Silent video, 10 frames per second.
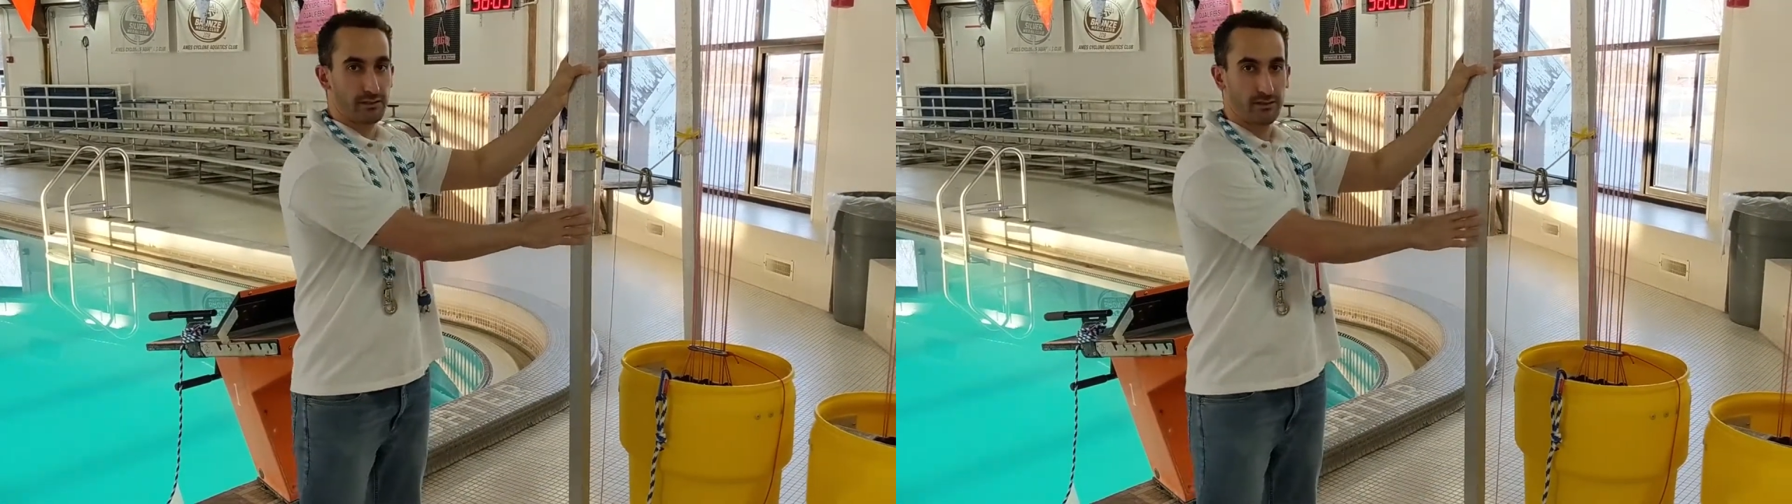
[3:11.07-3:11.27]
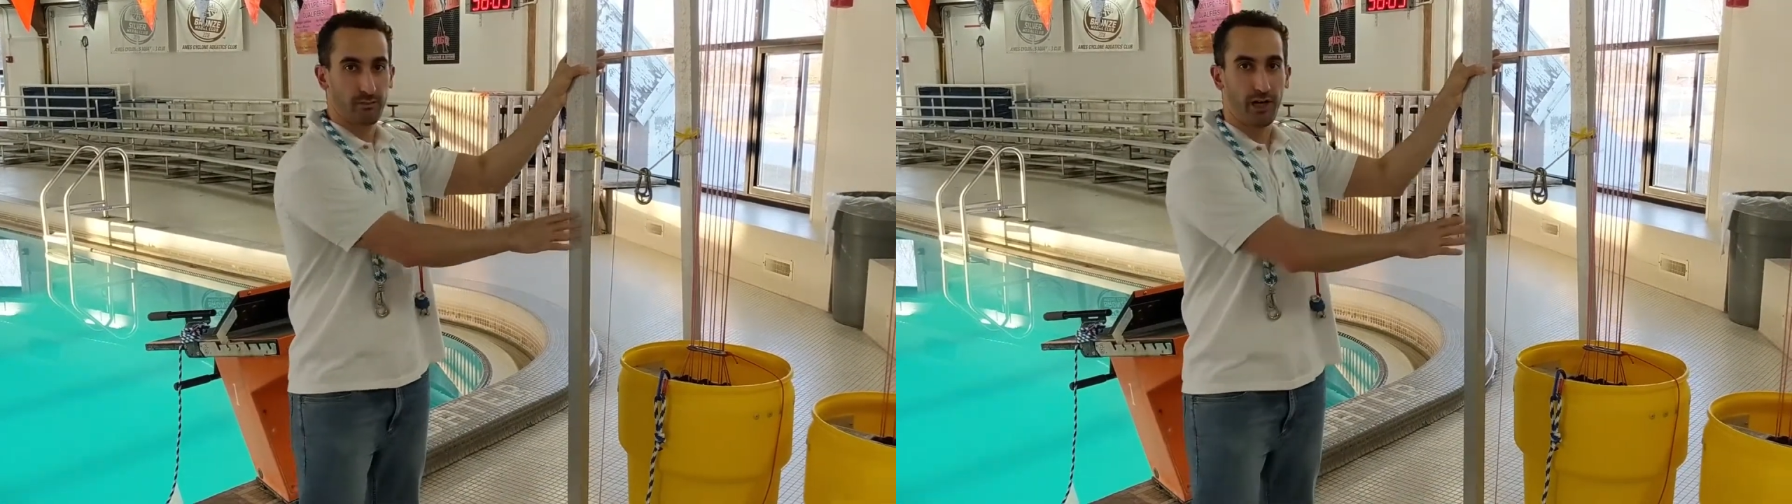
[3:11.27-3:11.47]

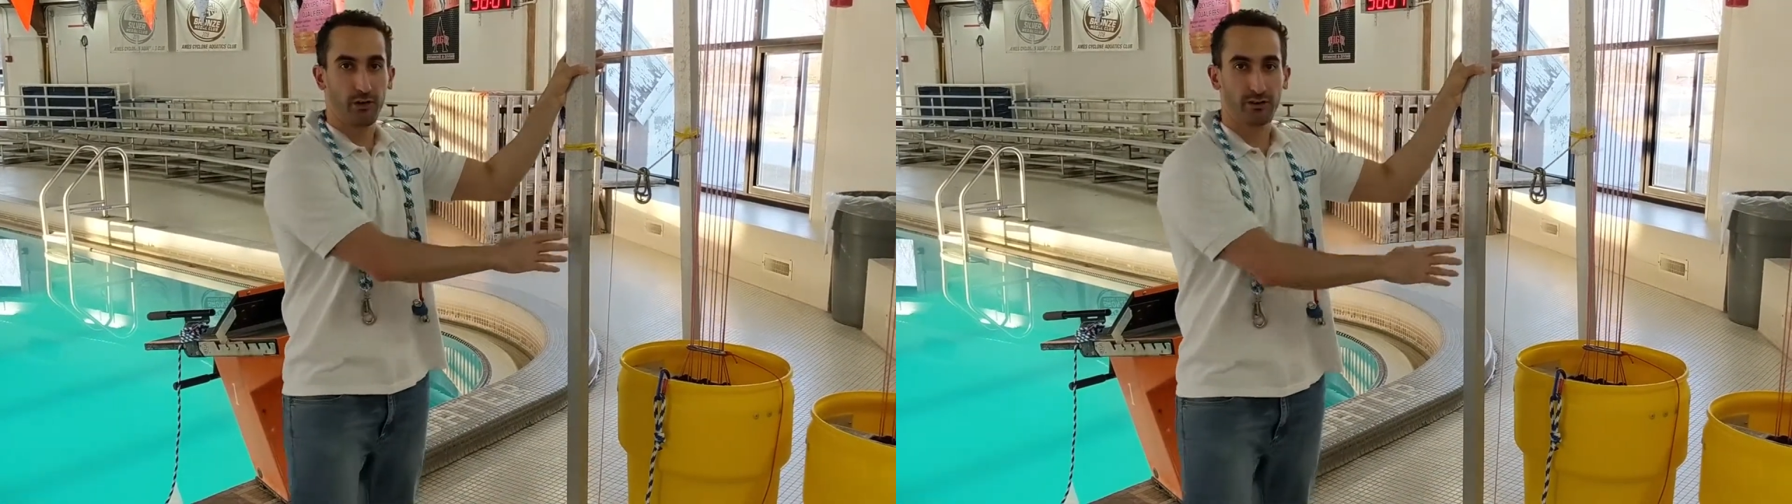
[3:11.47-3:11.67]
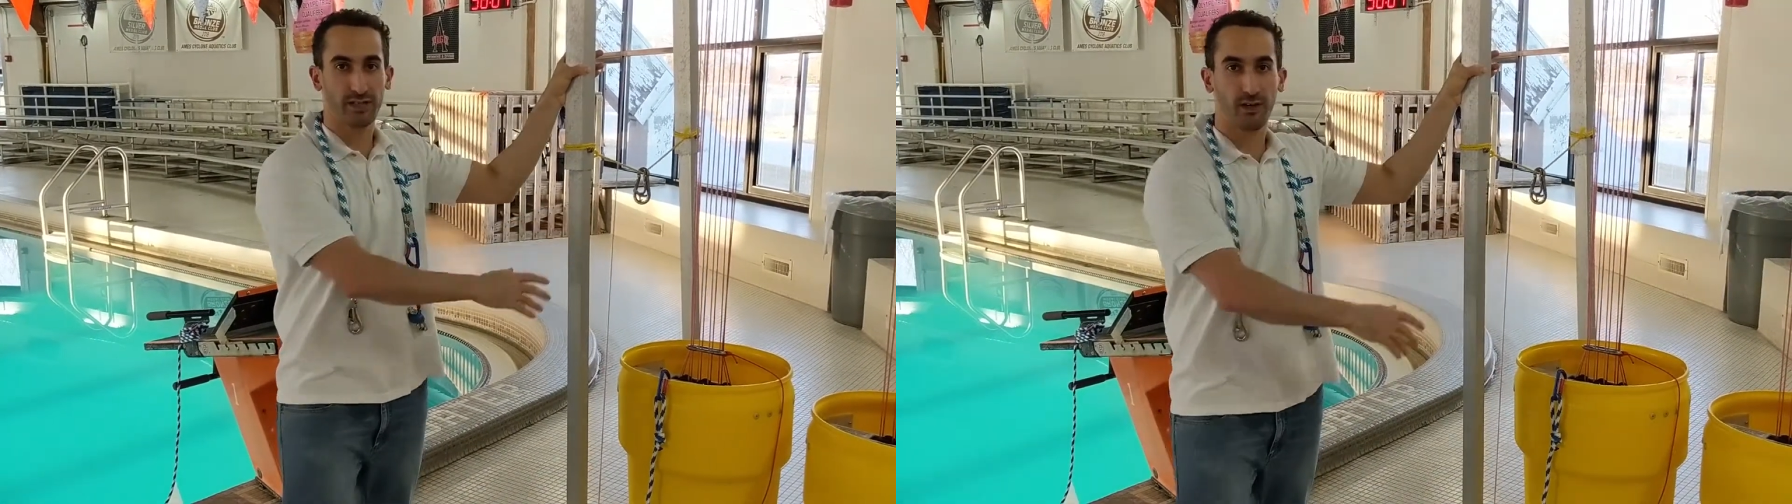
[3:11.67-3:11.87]
the
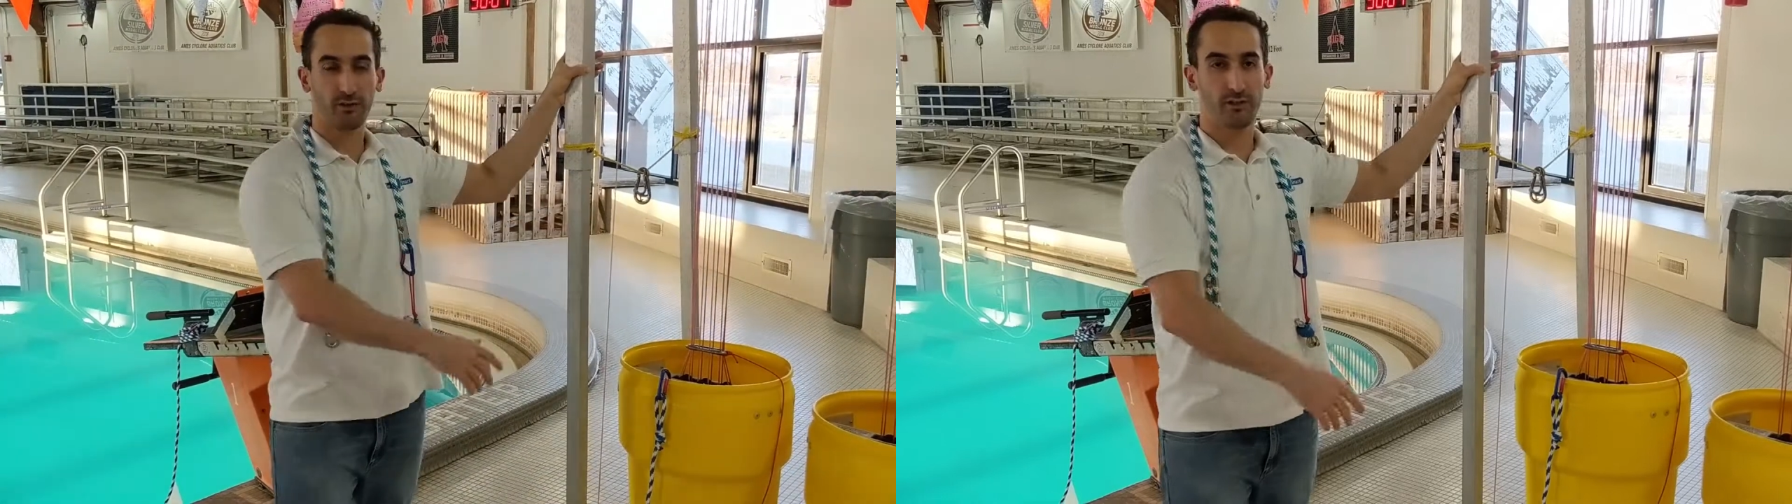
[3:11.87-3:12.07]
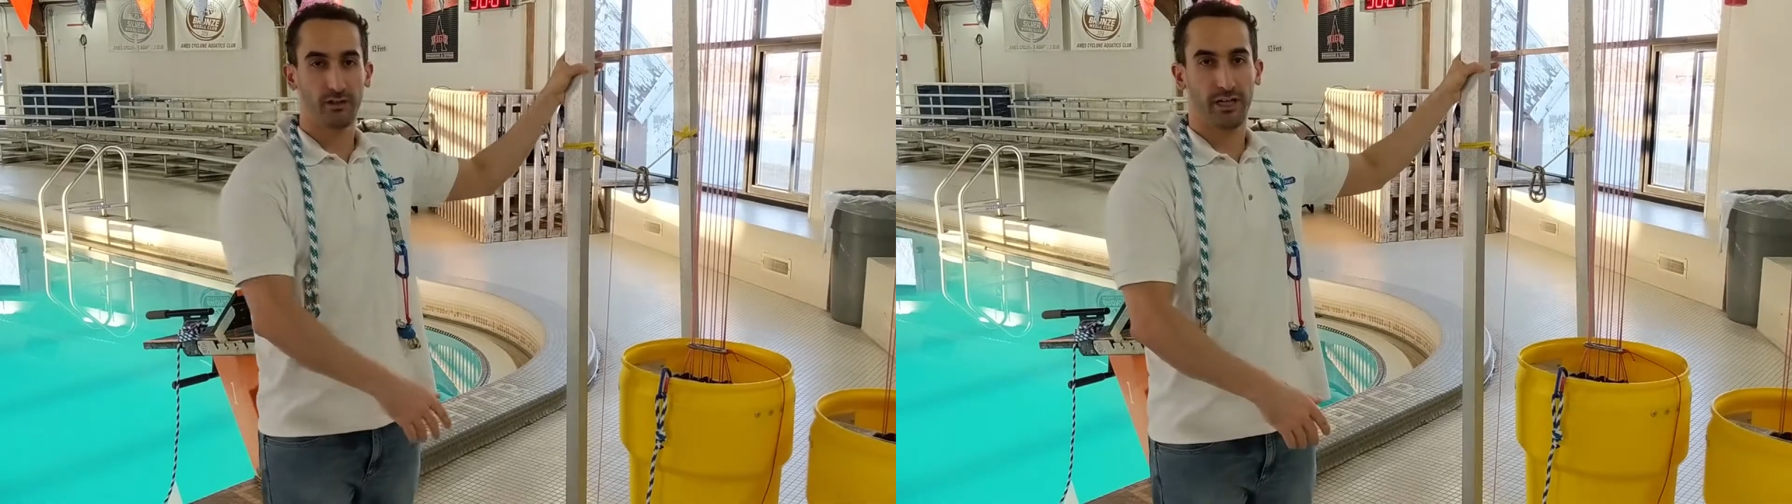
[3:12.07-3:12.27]
power tower